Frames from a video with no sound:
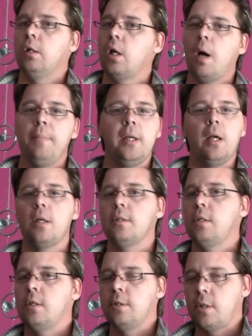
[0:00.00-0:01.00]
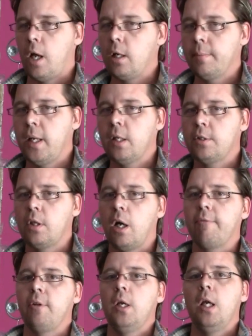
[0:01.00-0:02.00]
Not because the designer made it
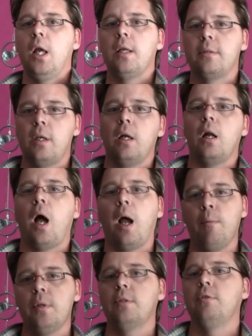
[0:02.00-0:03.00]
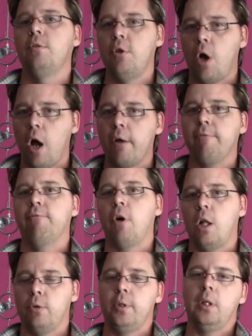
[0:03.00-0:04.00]
tough, is that I was not
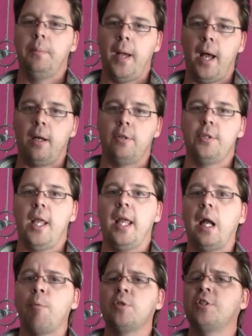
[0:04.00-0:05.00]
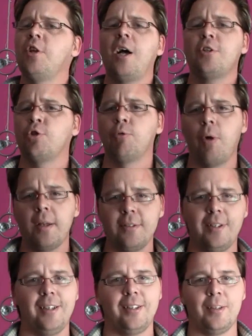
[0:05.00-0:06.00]
following the pattern and I was not
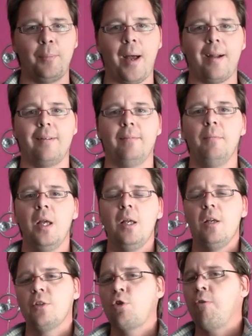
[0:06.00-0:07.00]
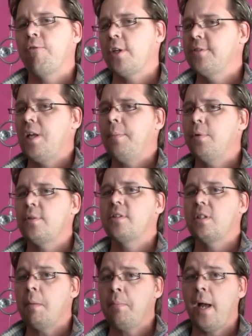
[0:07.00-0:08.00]
trusting in the pattern. So for example, in
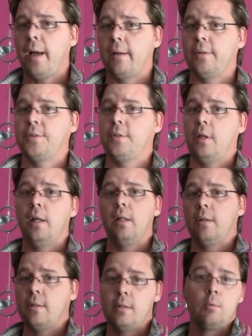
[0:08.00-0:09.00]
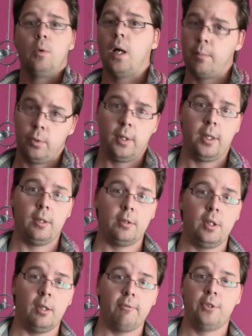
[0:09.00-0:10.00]
some patterns, and this is what I'm really
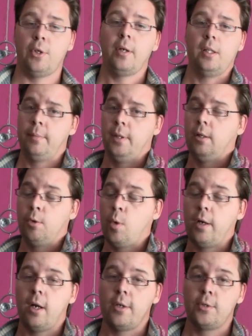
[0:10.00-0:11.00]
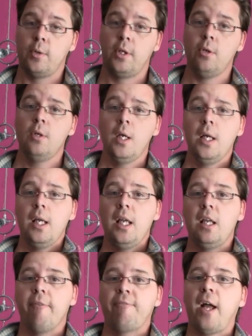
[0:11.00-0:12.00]
guilty of, so I'm going to be quite honest with you,
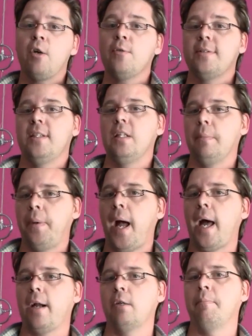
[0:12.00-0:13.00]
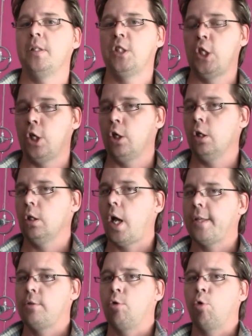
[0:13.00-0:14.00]
if I don't see the pattern
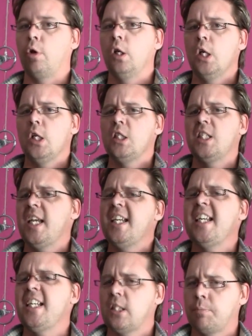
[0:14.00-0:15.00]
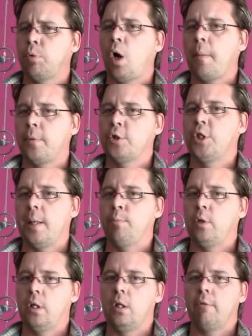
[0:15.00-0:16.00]
materializing or taking its proper shape
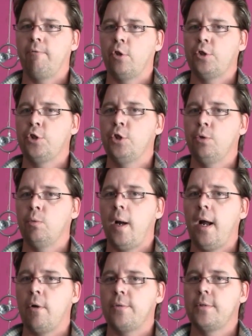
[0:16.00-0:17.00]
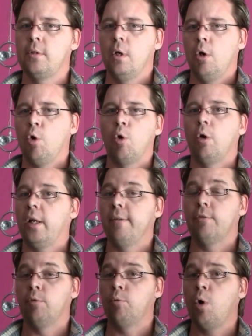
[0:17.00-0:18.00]
within the first 2 rounds or
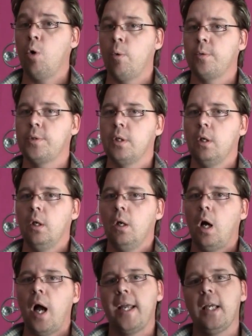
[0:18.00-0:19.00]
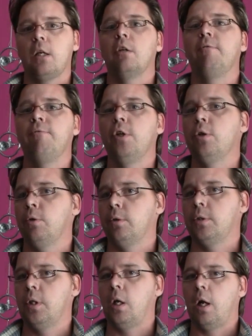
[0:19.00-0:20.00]
even rows, I get
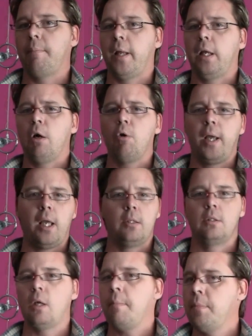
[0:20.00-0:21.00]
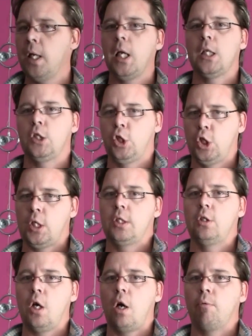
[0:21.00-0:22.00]
confused and I'm like, okay, something is
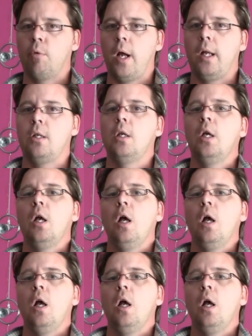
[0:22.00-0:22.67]
just not right.